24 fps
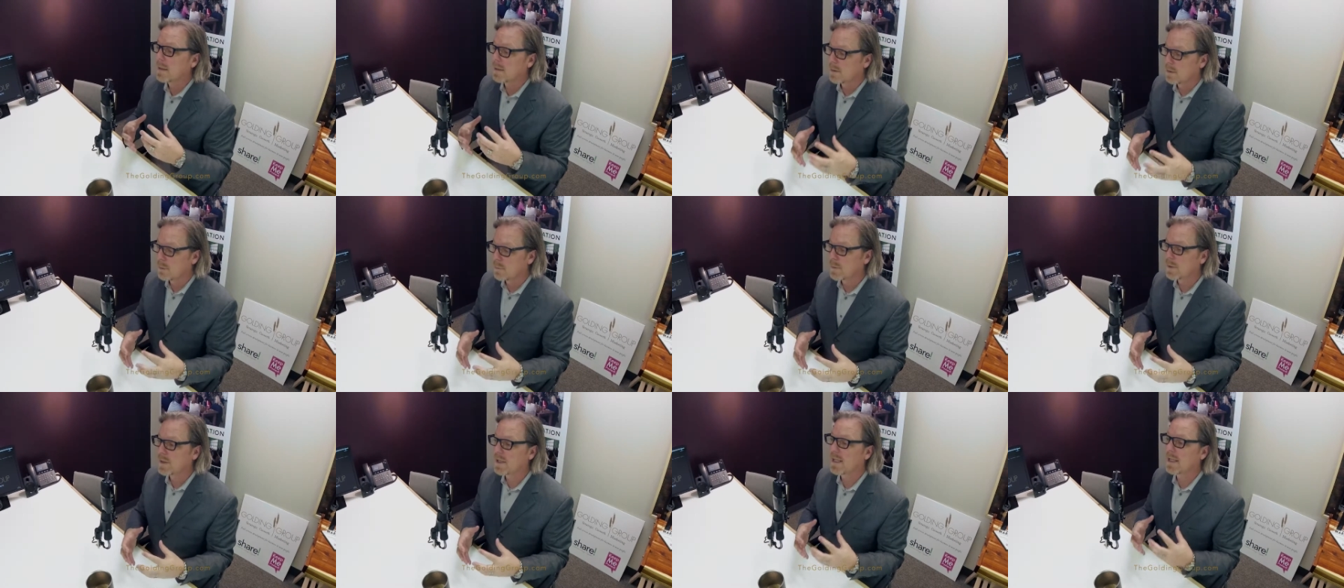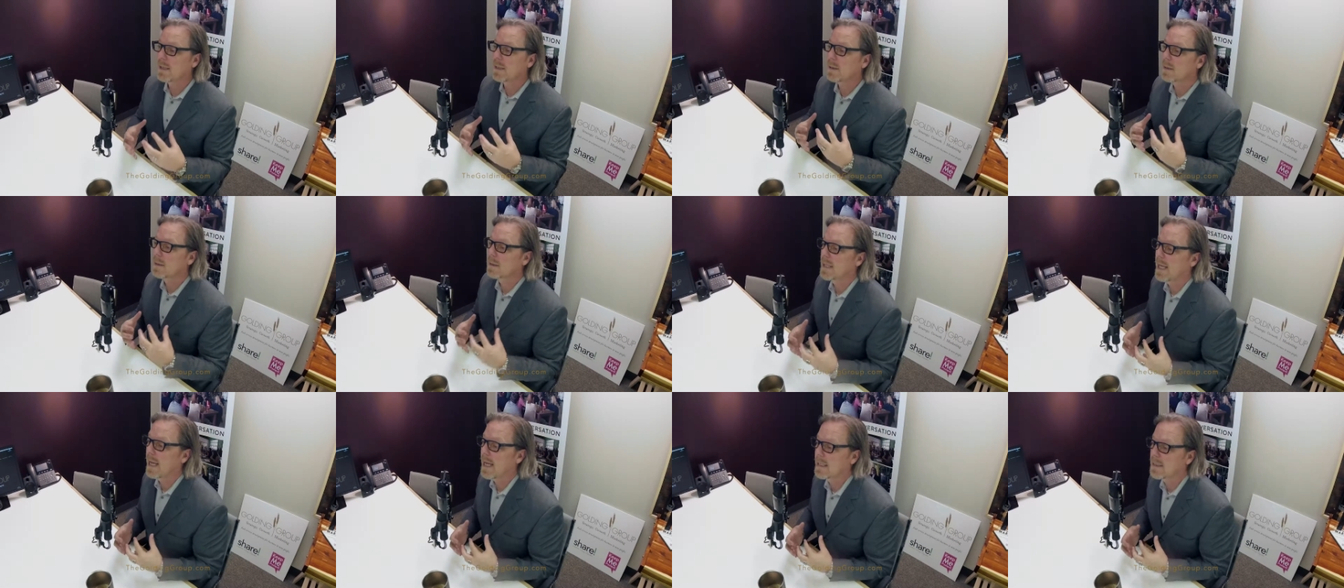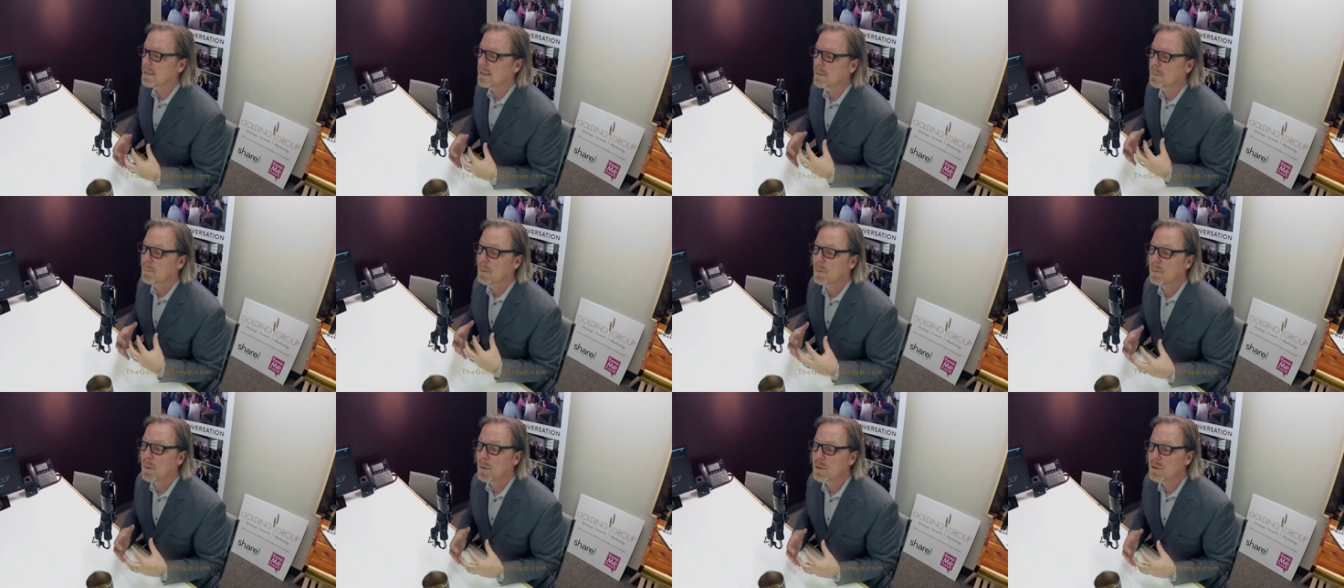You would think that
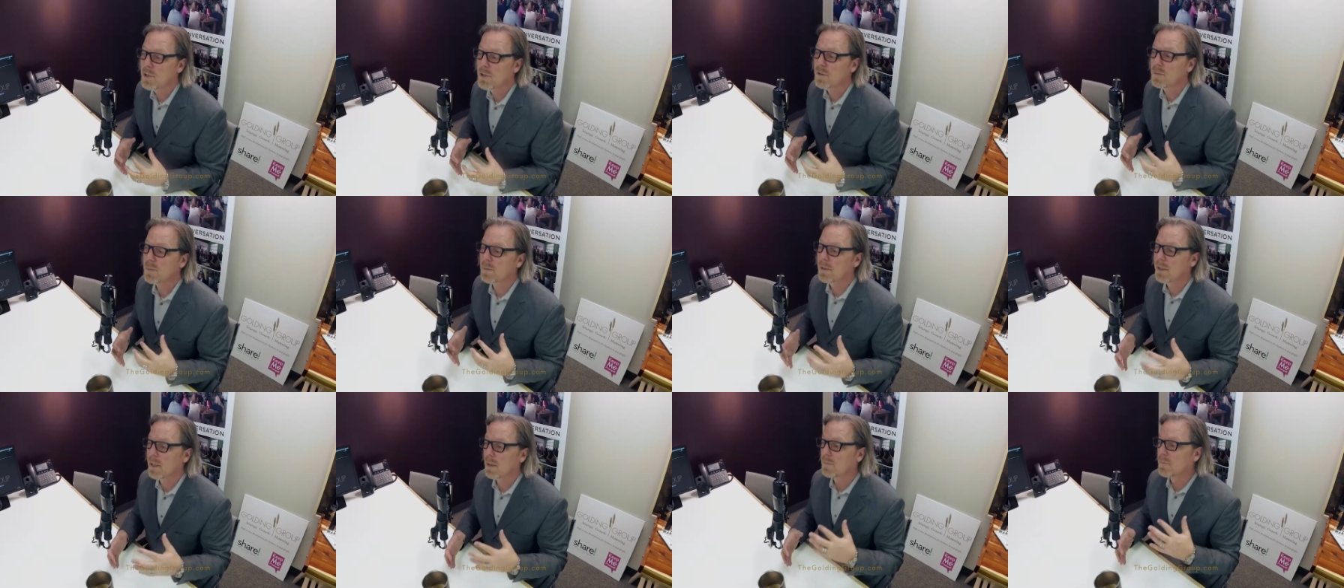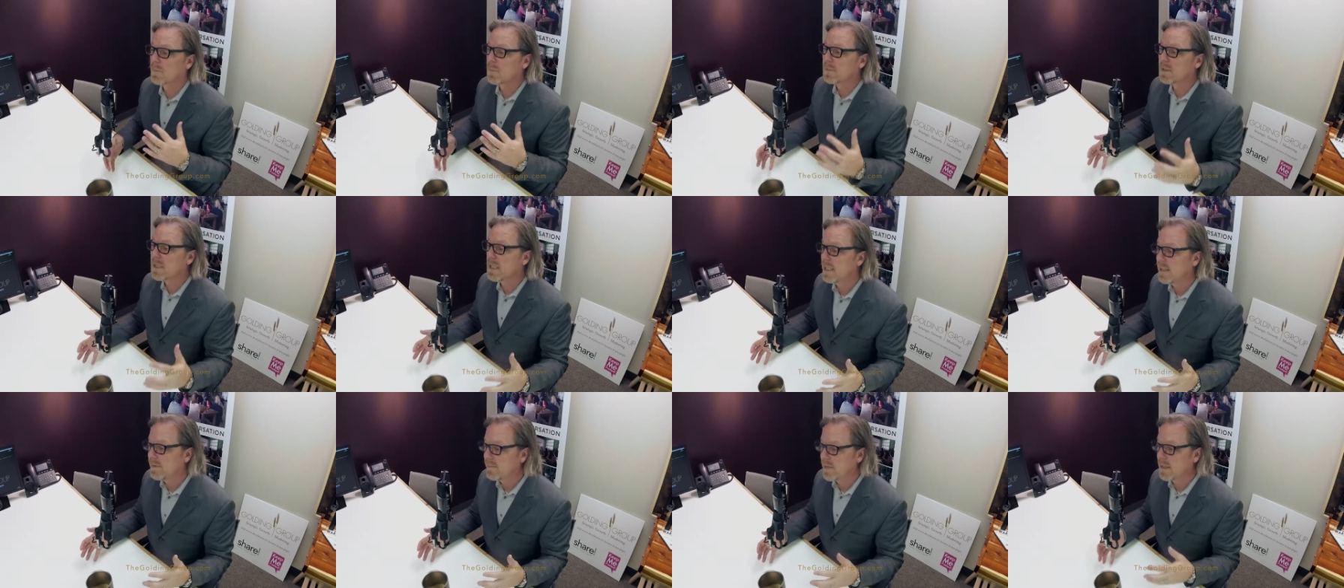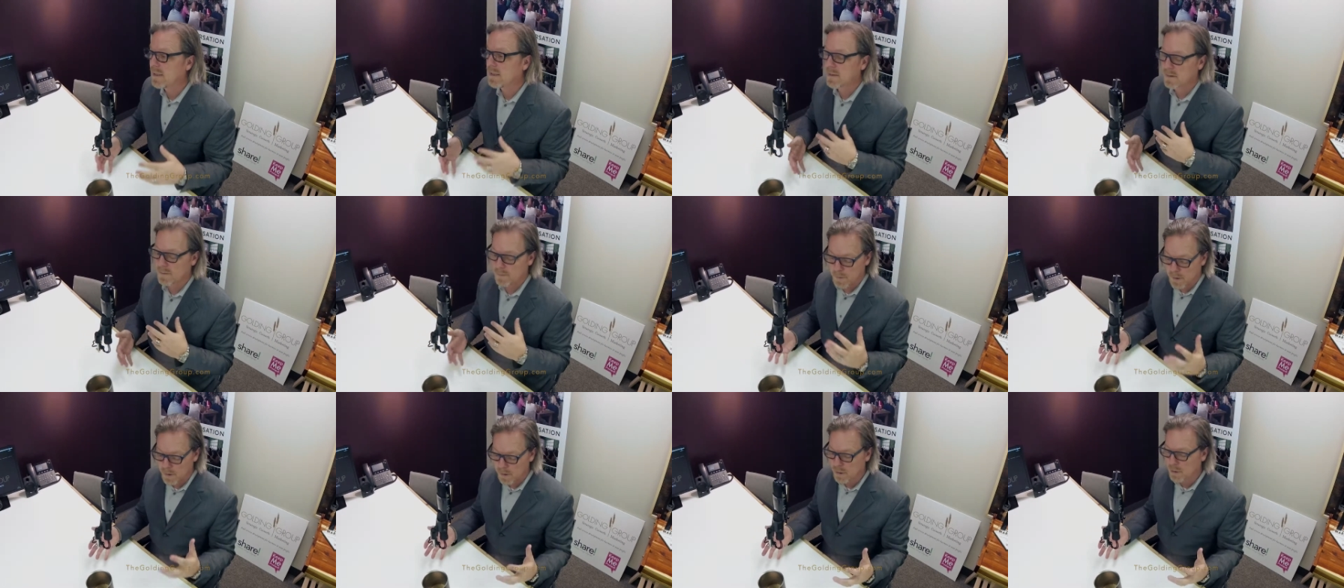promotions would come from TV as
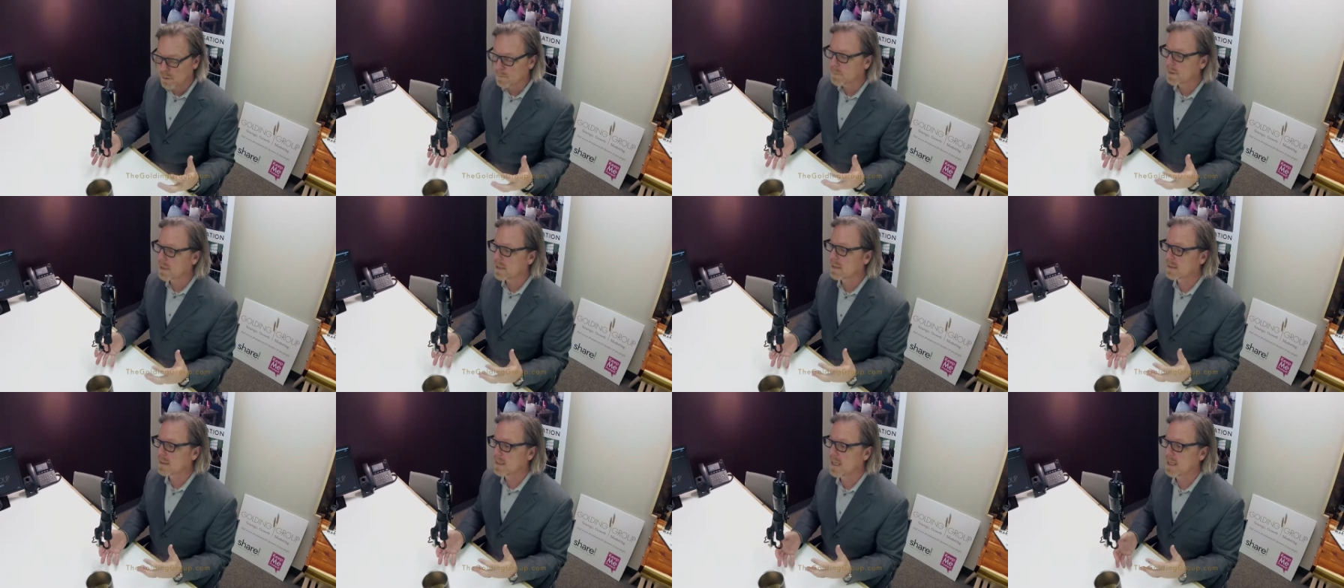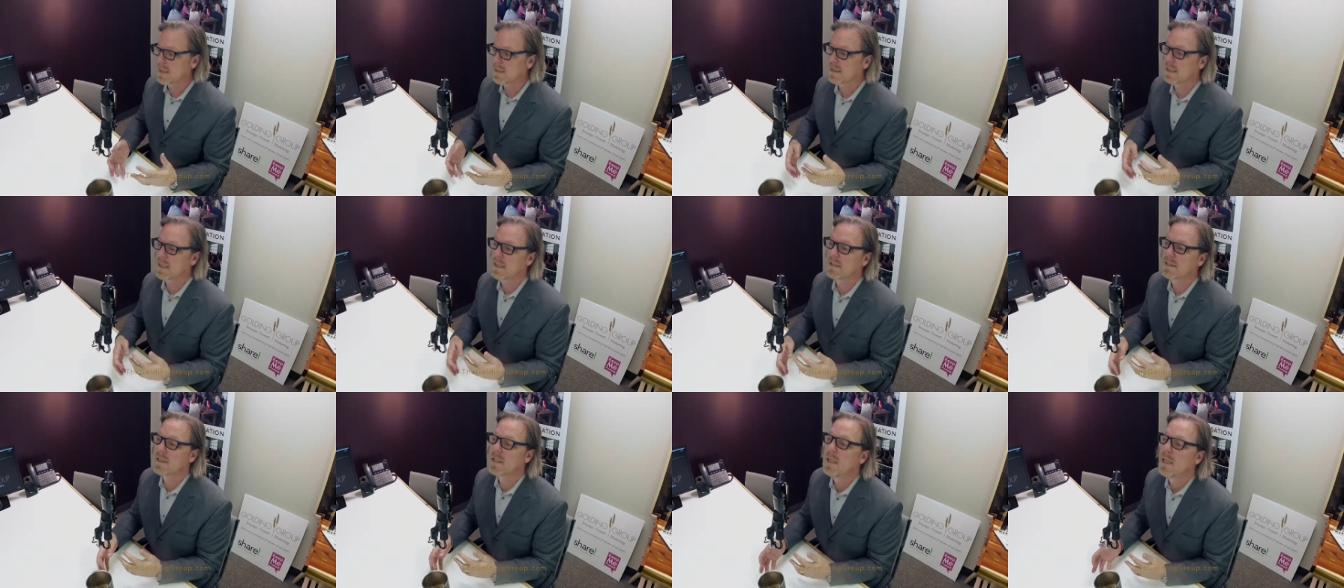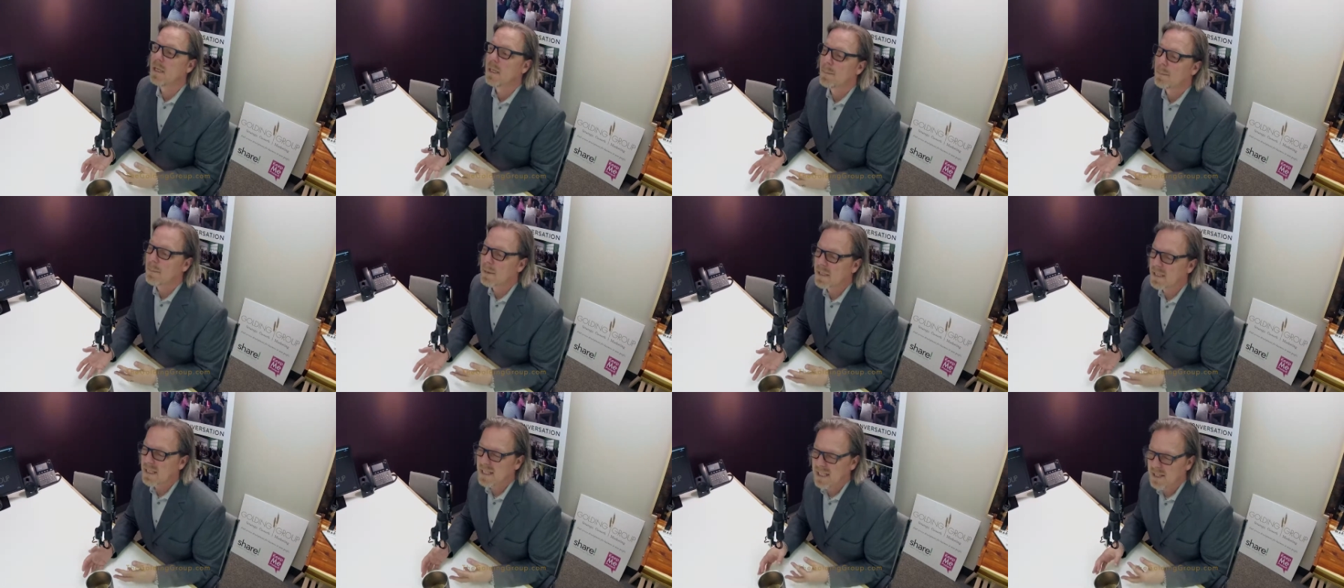being your biggest asset,
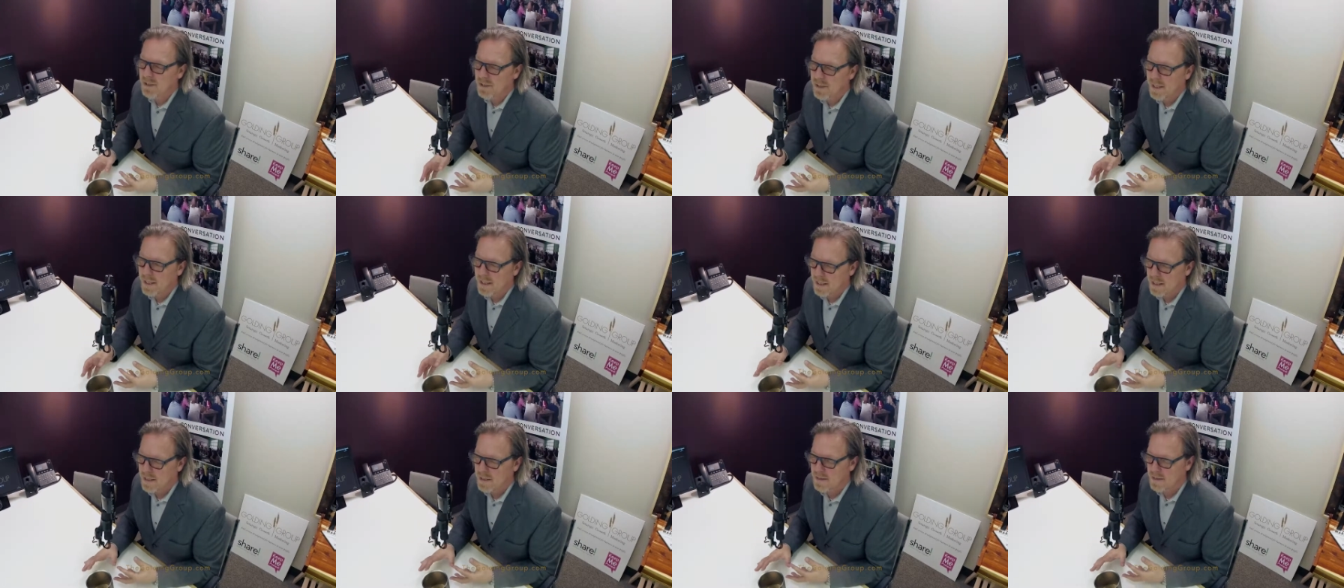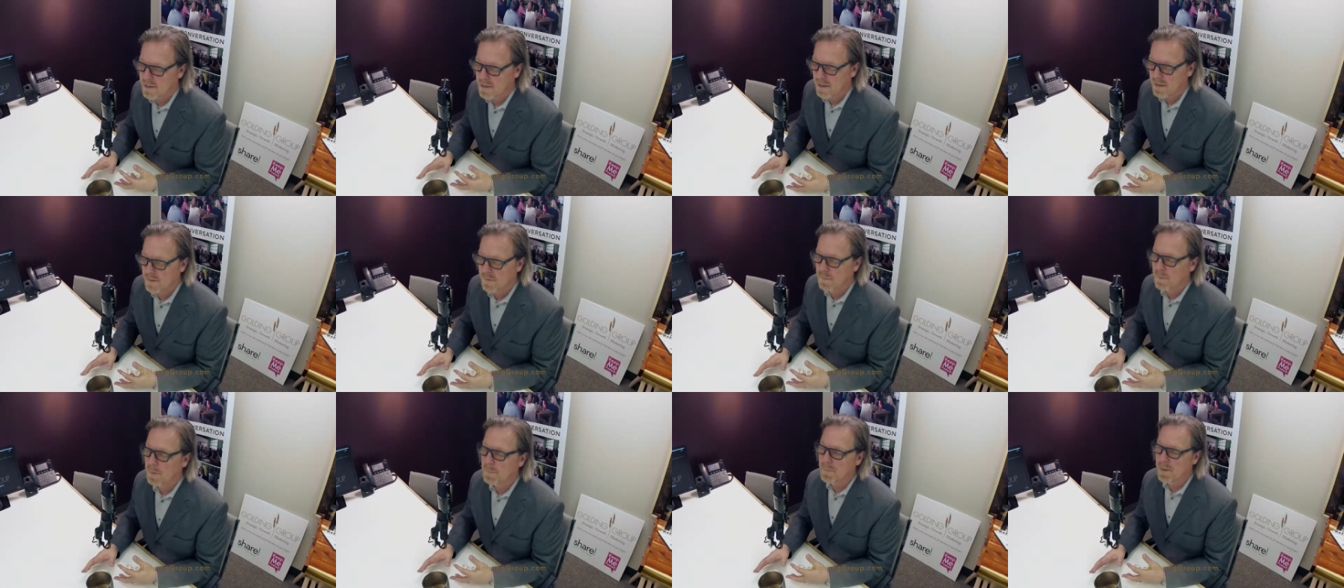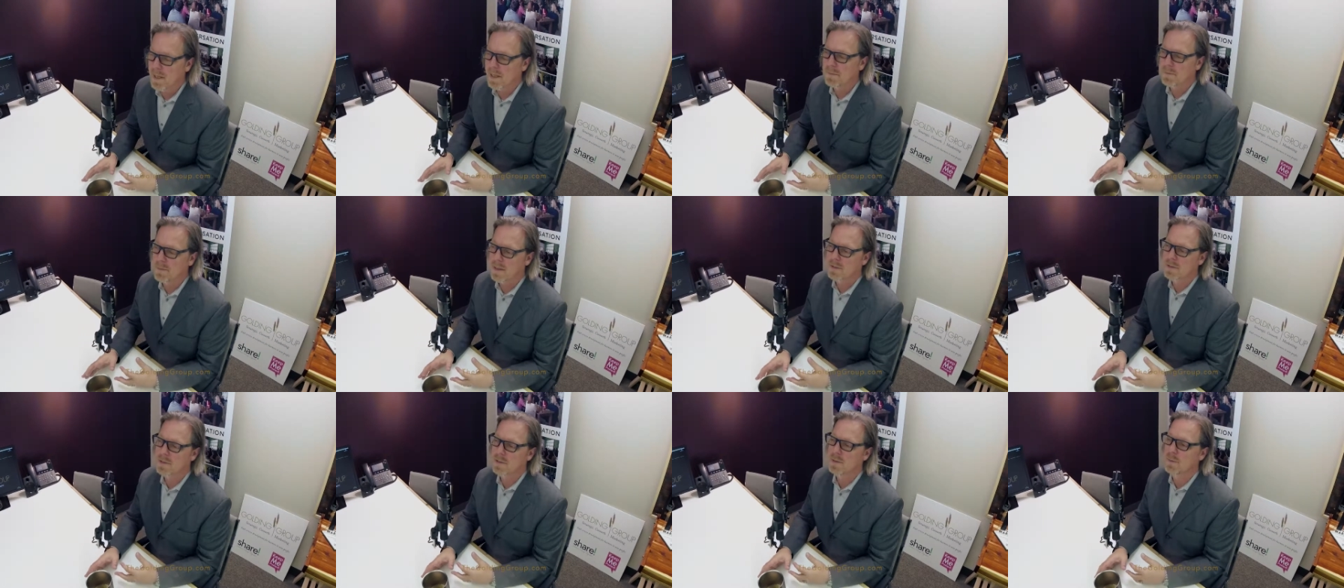but the internet has, has flipped that
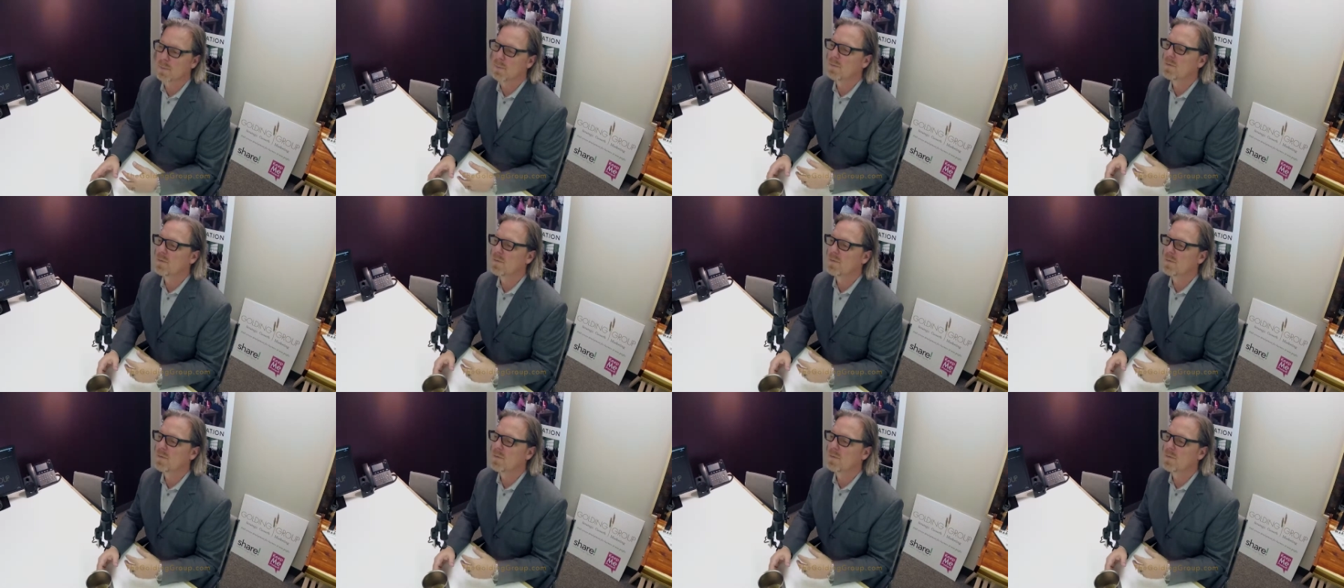around too.